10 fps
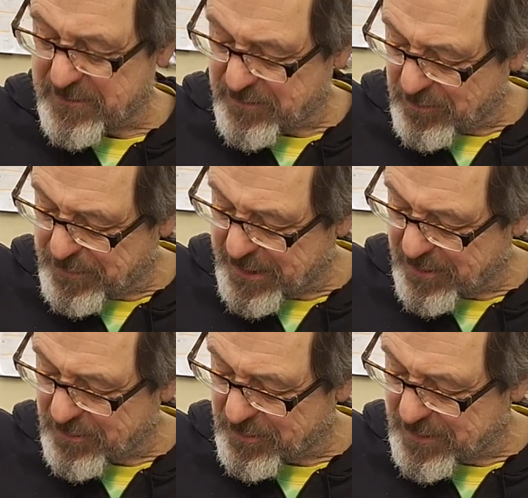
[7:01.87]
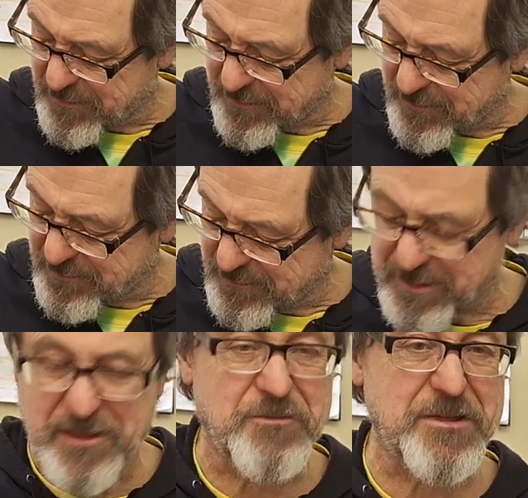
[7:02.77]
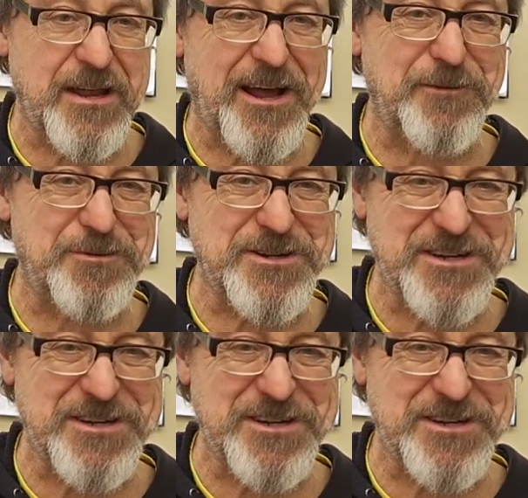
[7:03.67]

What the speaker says: this repair was dealing with that output